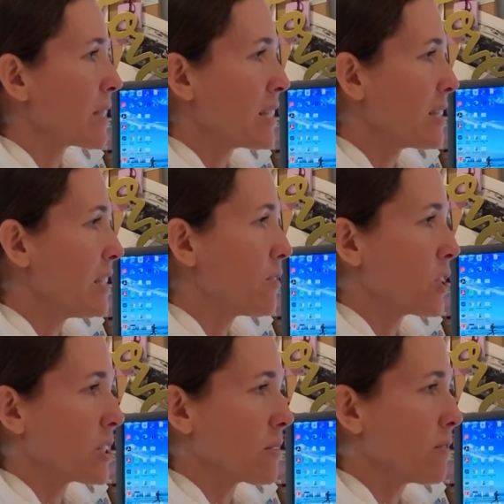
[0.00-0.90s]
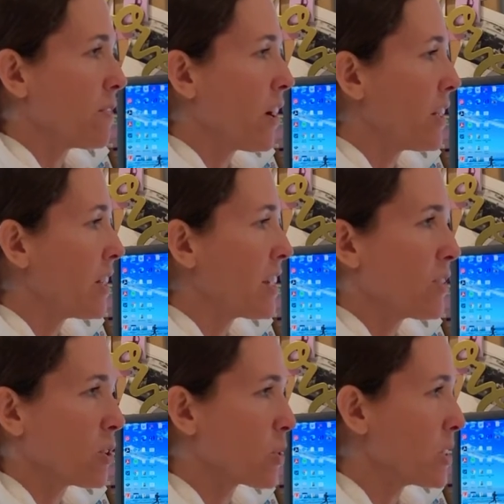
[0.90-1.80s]
see if there's
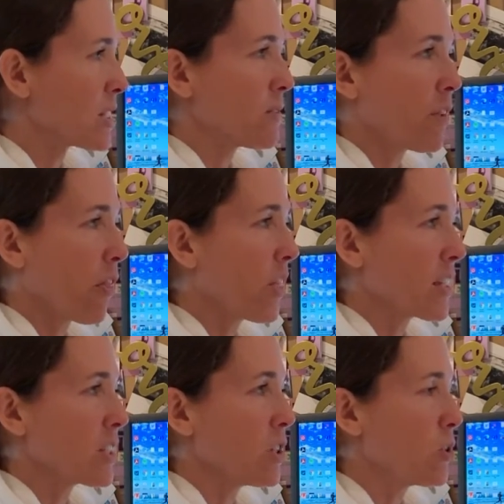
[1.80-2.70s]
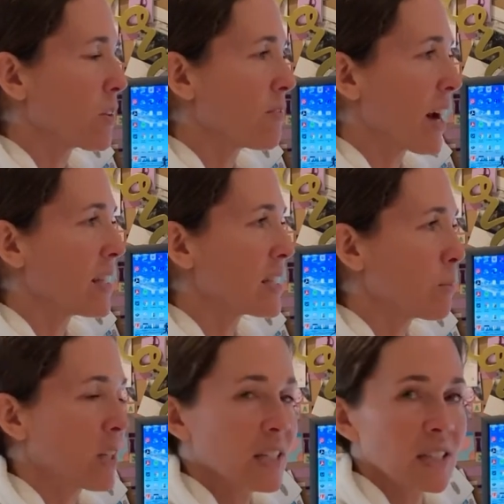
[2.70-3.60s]
always some fun things that you can find, some
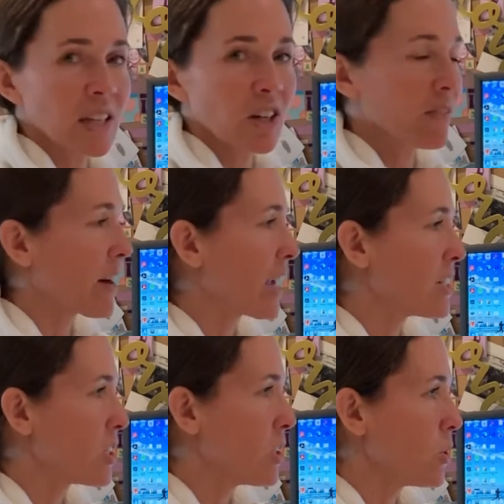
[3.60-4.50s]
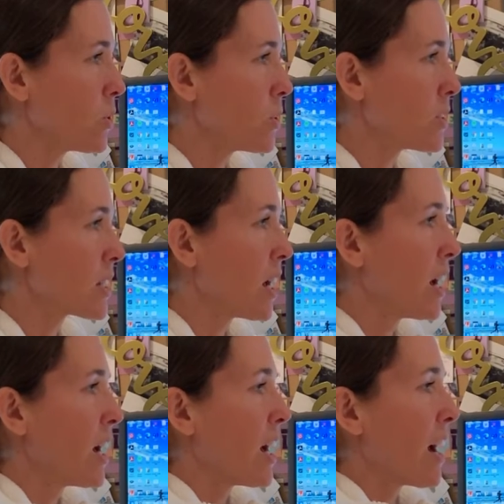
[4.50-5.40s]
links in there to find to use,
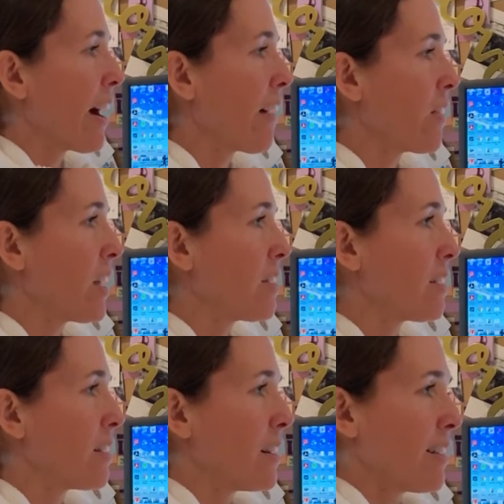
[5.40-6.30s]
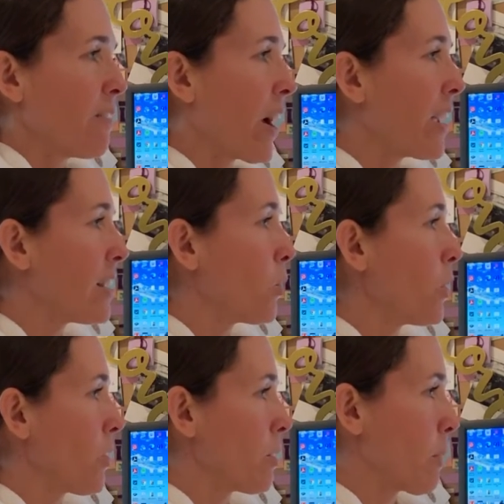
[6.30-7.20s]
and then find a
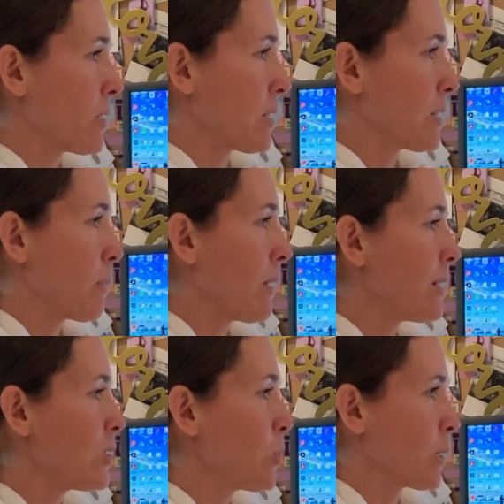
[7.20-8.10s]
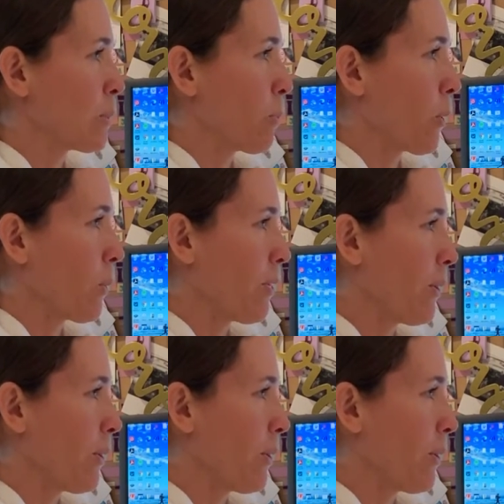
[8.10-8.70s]
willing participant to explore with you.